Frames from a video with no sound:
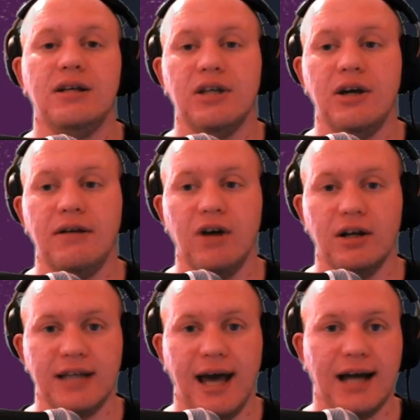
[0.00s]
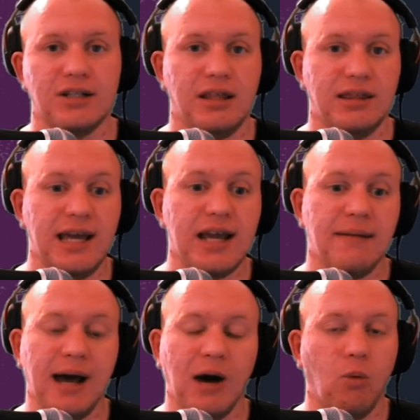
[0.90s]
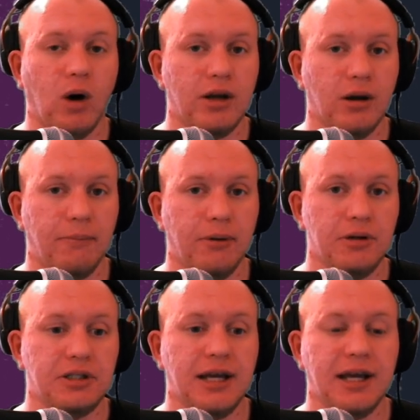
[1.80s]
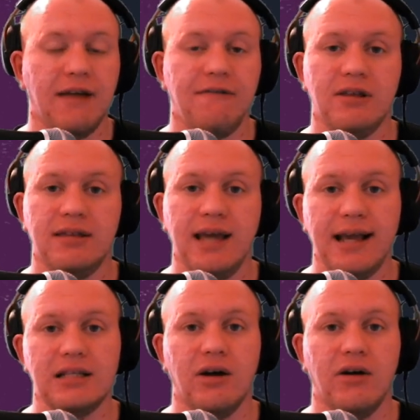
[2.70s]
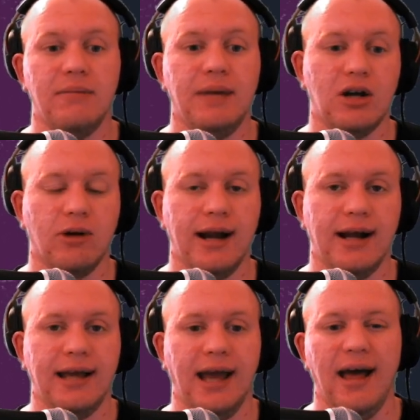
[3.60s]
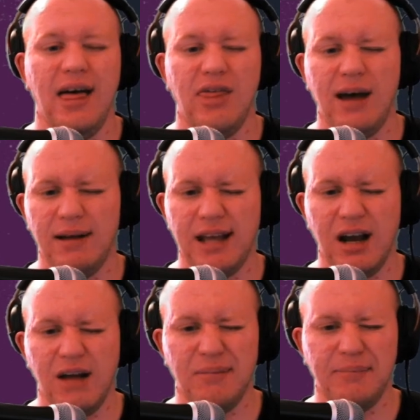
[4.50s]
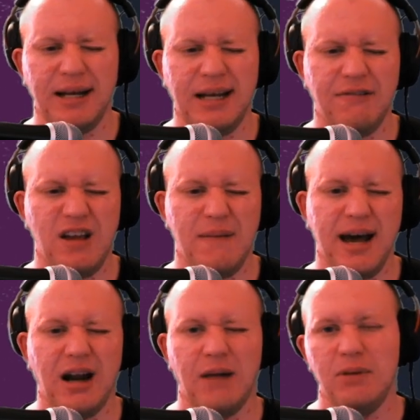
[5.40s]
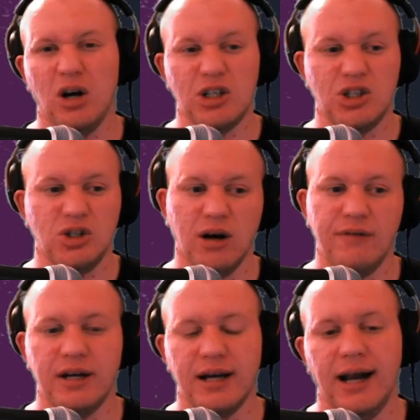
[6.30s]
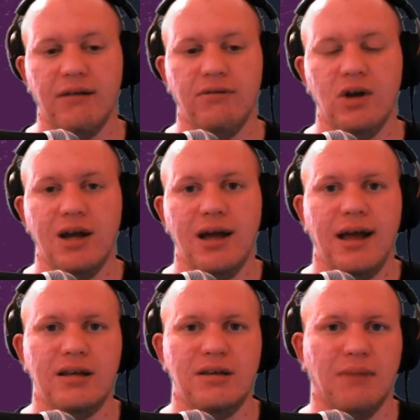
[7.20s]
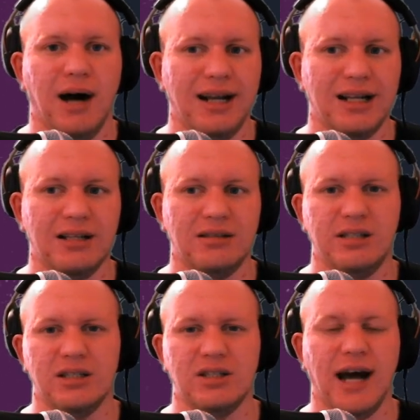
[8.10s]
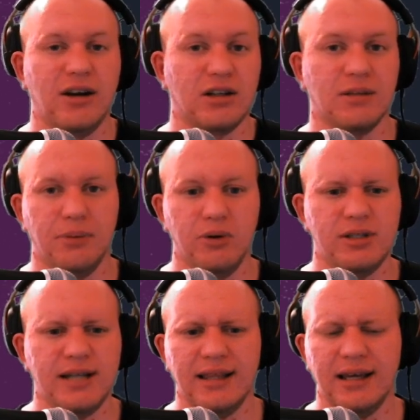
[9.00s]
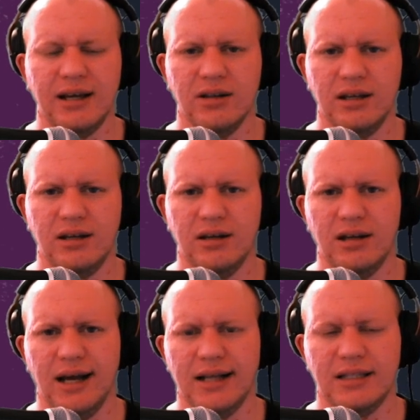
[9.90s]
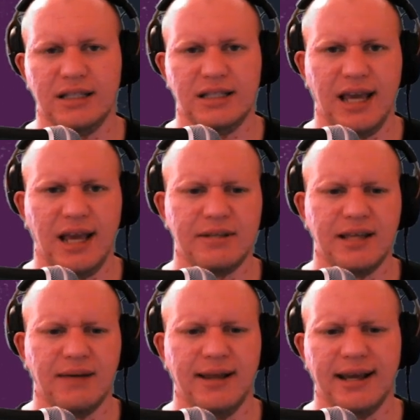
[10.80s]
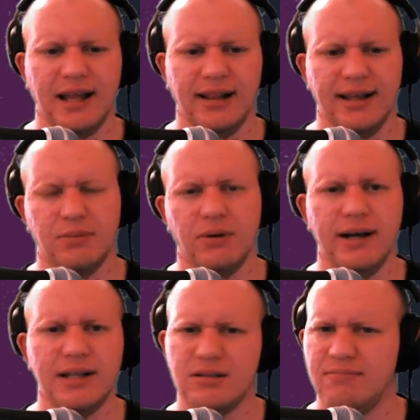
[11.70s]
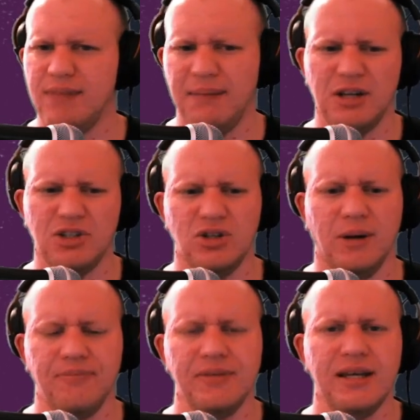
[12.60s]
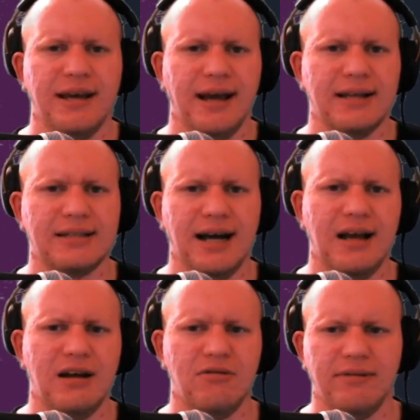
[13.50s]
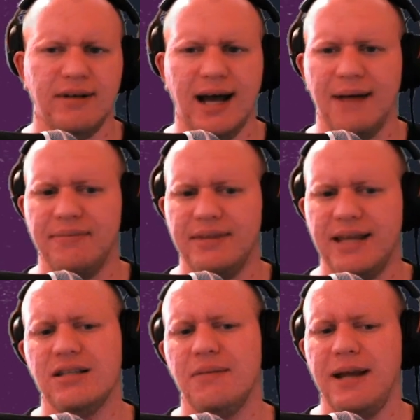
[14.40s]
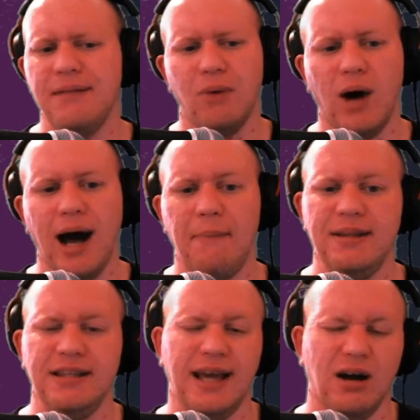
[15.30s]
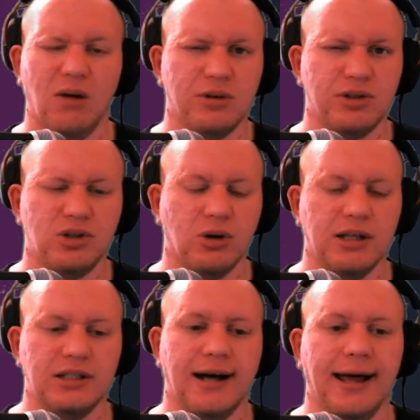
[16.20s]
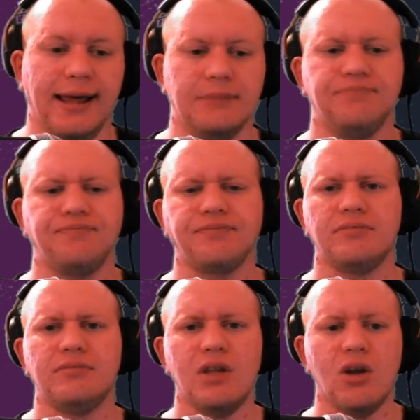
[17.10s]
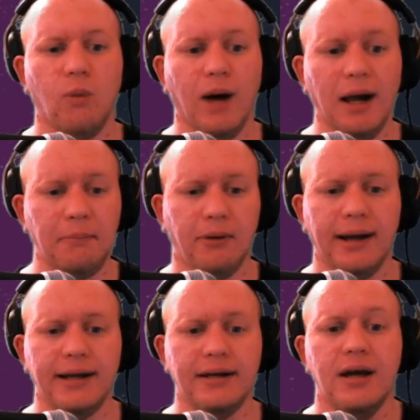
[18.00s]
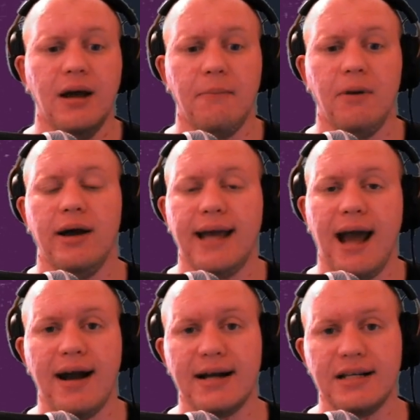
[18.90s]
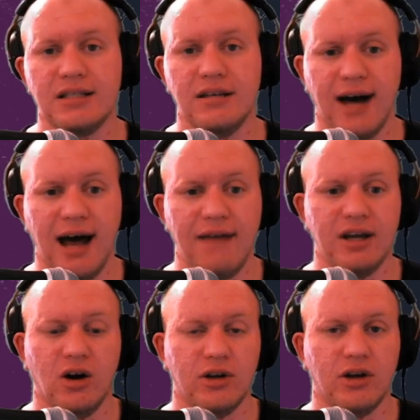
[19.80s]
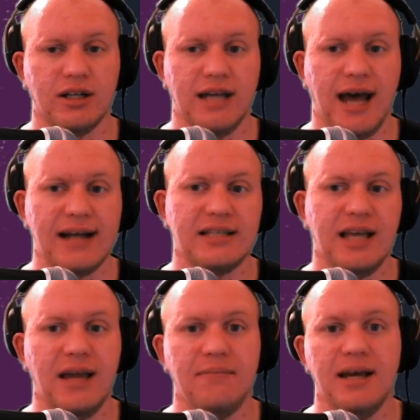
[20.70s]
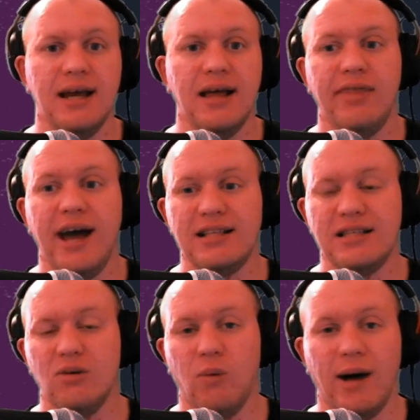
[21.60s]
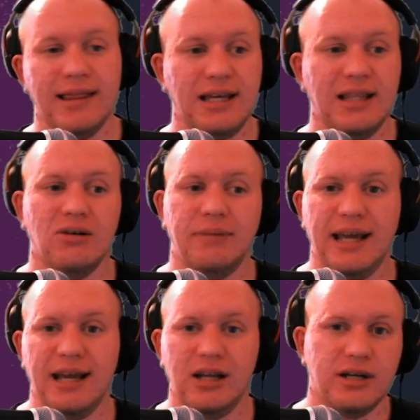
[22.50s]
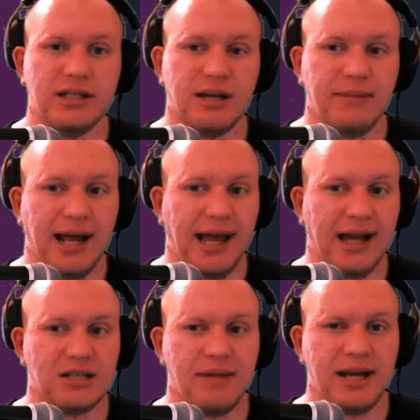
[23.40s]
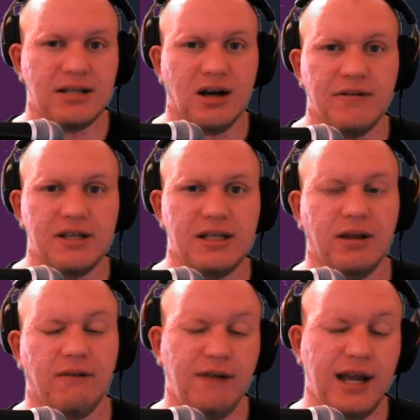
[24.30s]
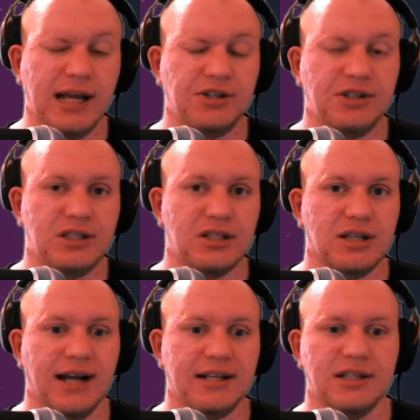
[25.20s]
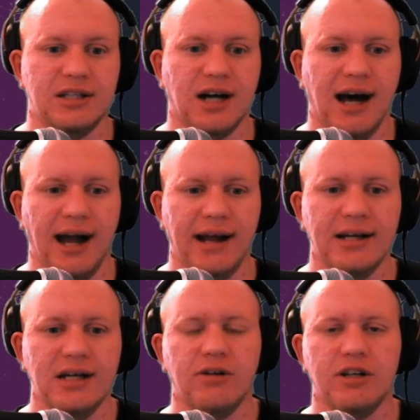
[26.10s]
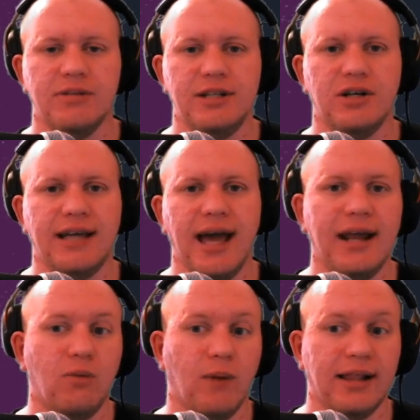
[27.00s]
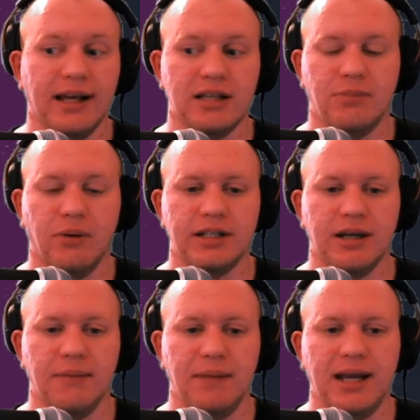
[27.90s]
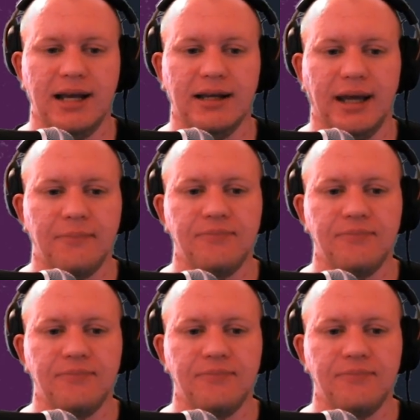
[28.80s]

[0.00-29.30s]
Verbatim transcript: So you've got to actually think about what you're boosting if you think it's going to be a great idea. That one there, I'm a bit iffy about. I'm not sure if you kind of you might decide not to boost anything on the uh, the team, so that way they get less points. I'm not sure. It's kind of um, that was a bit more up in the air. I wasn't sure entirely one point per character surviving on your attack team. That's one thing that would be interesting about X-Men is obviously with Phoenix, she's designed to die, which means you're getting one less point immediately.